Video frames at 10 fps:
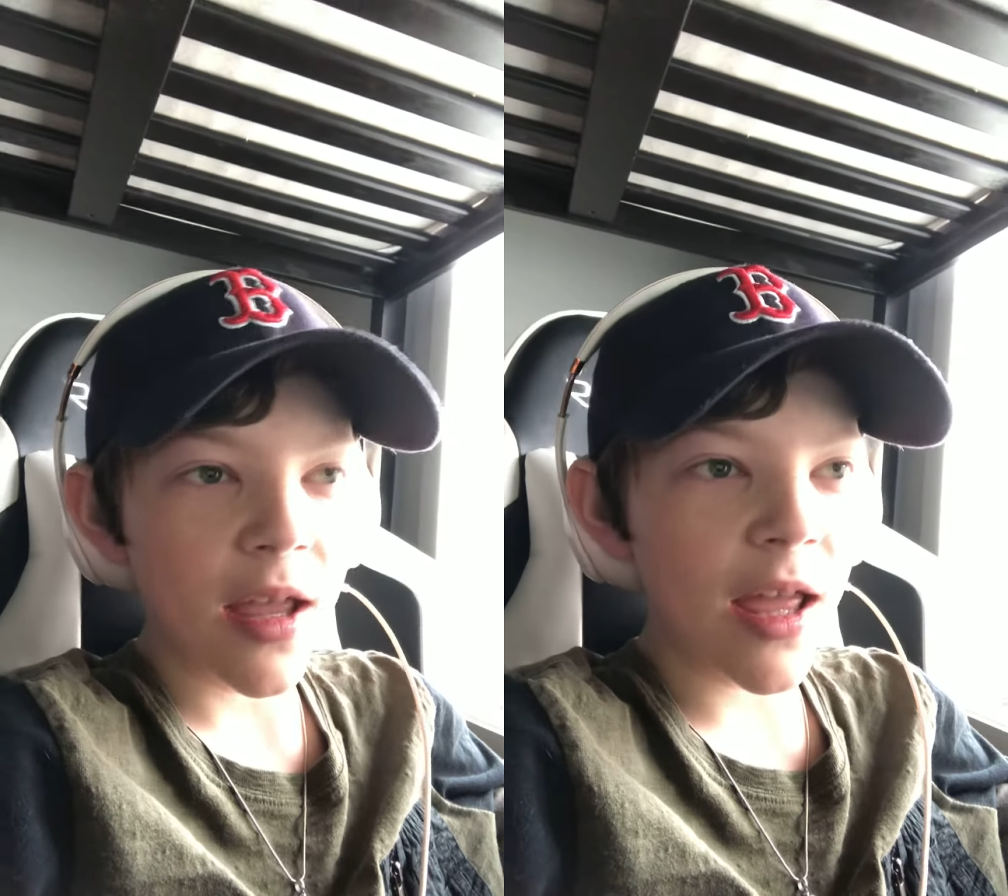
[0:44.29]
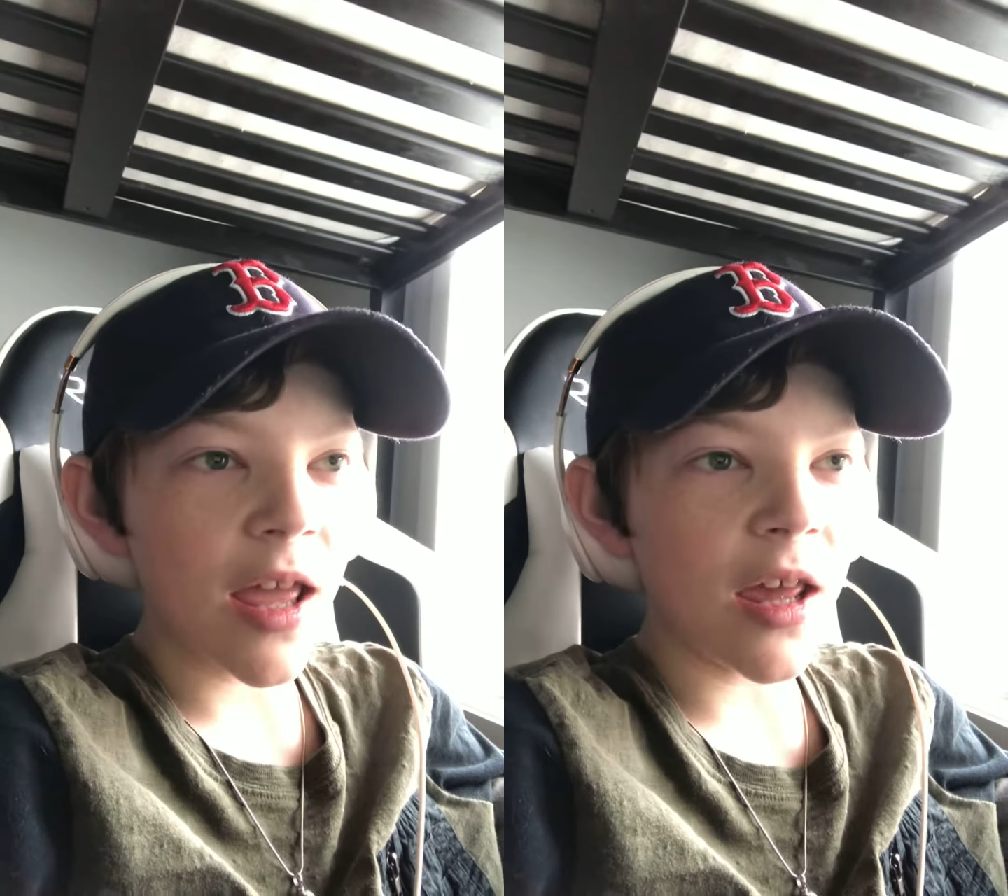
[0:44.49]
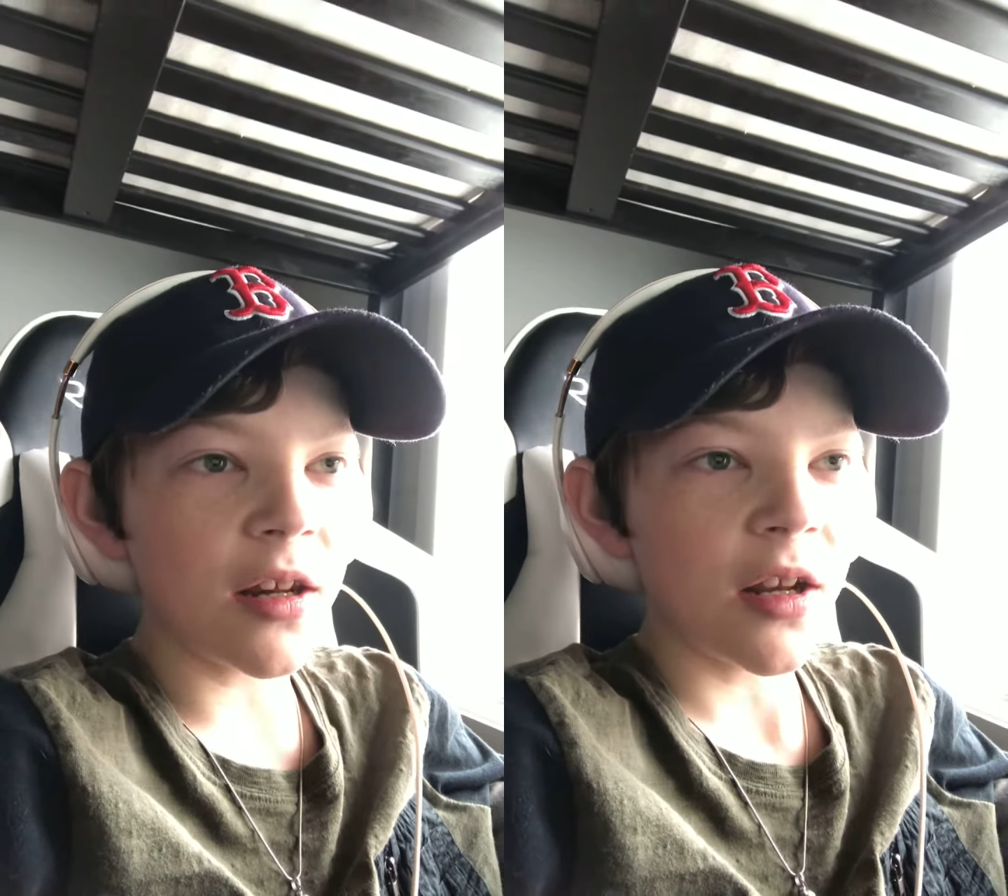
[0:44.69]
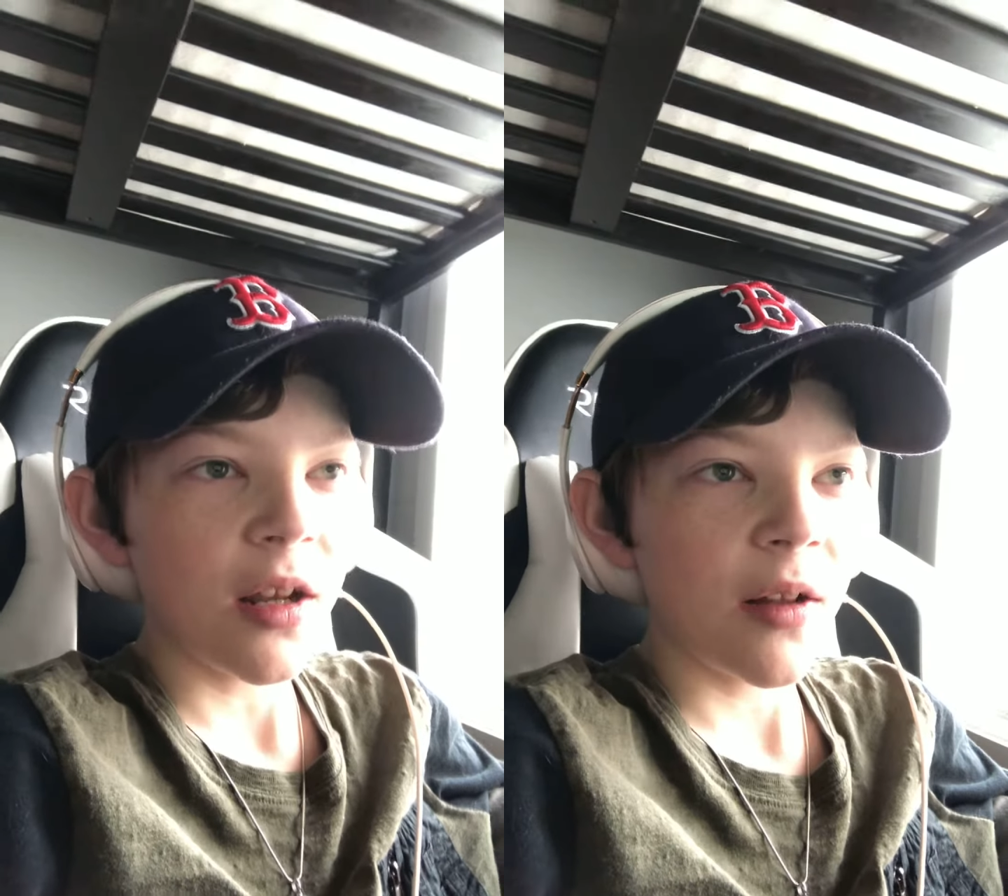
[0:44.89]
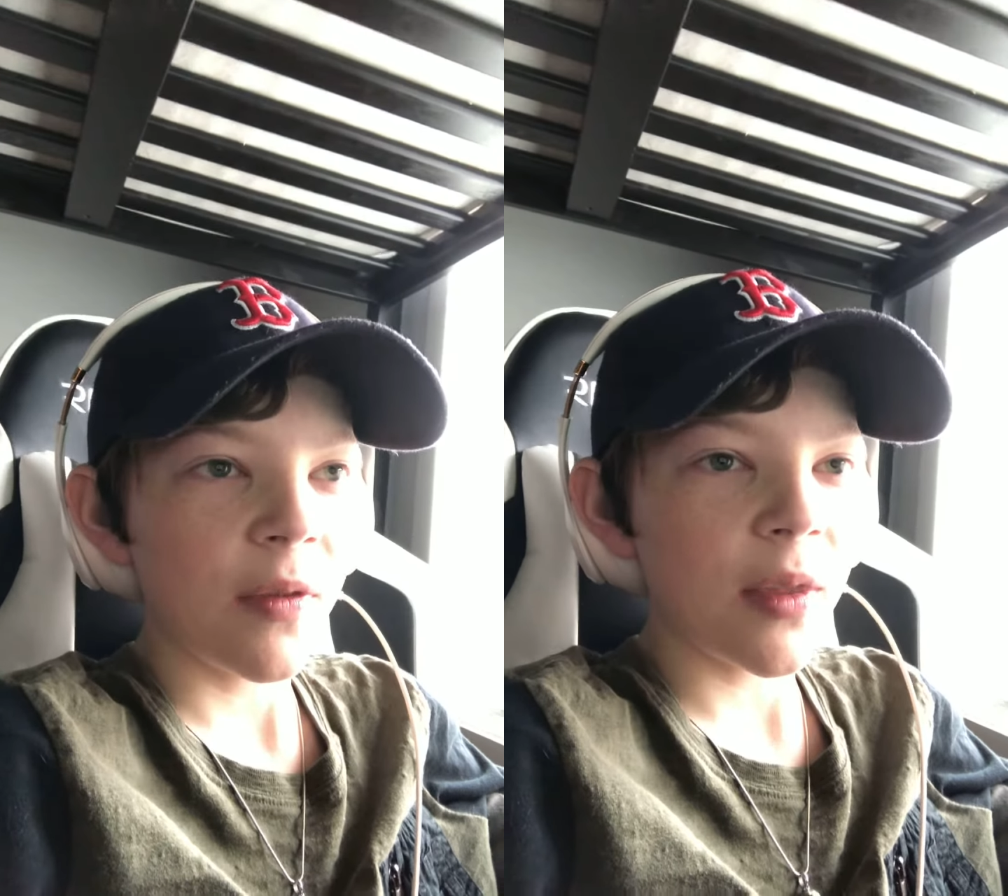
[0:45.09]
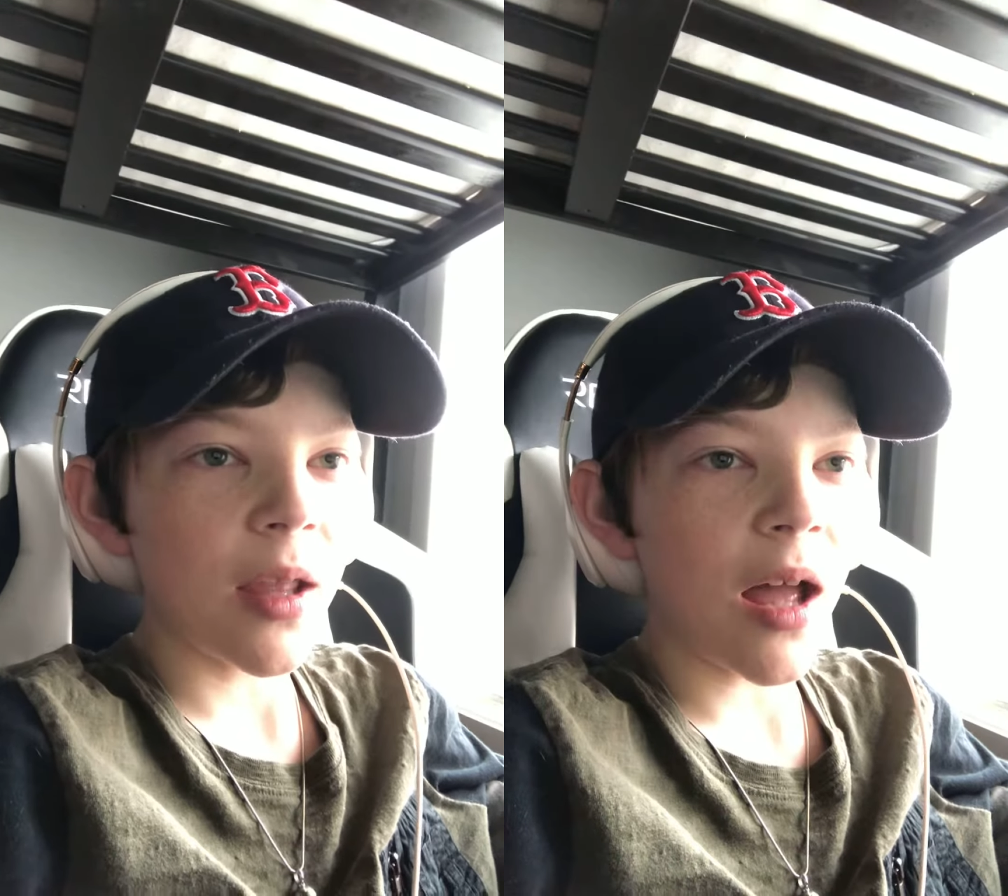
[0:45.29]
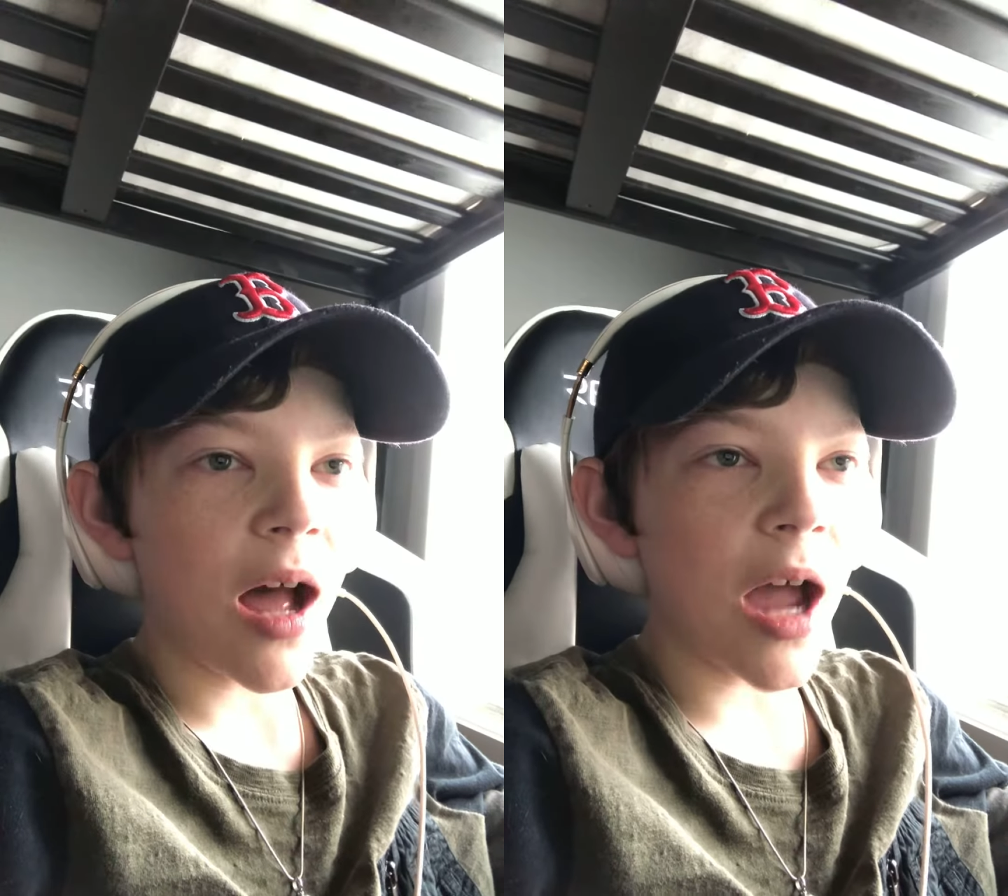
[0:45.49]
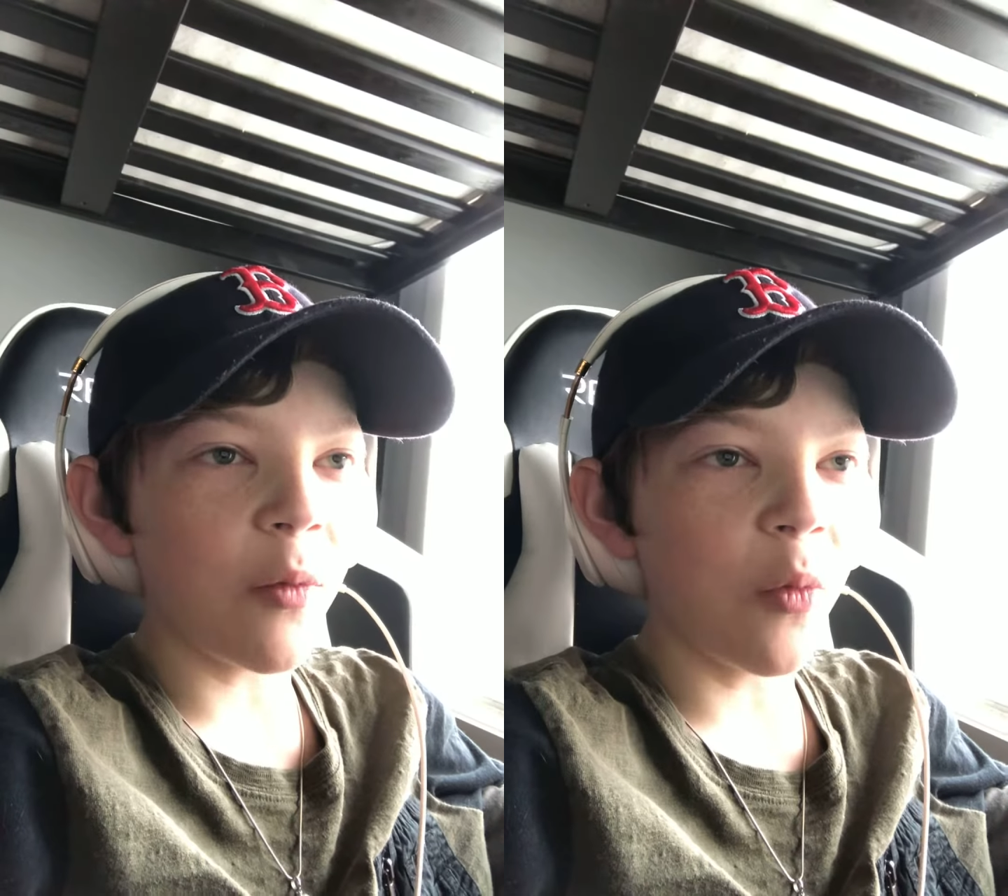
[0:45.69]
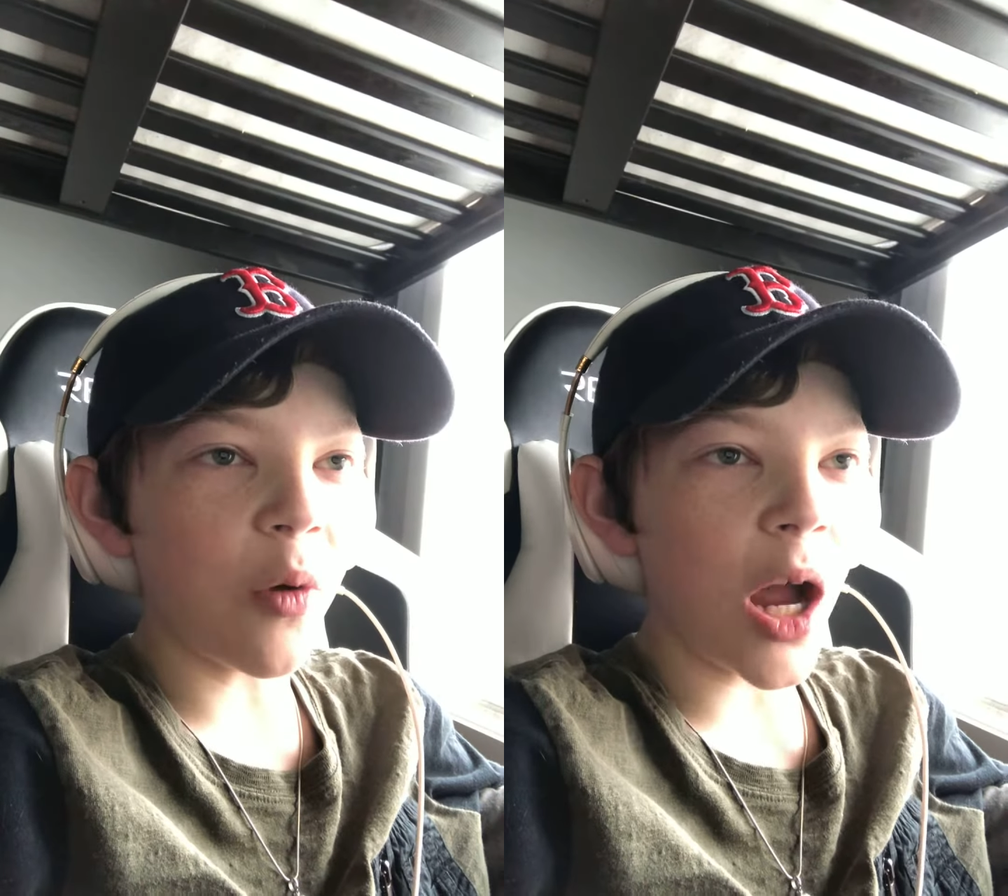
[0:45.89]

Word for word: And I,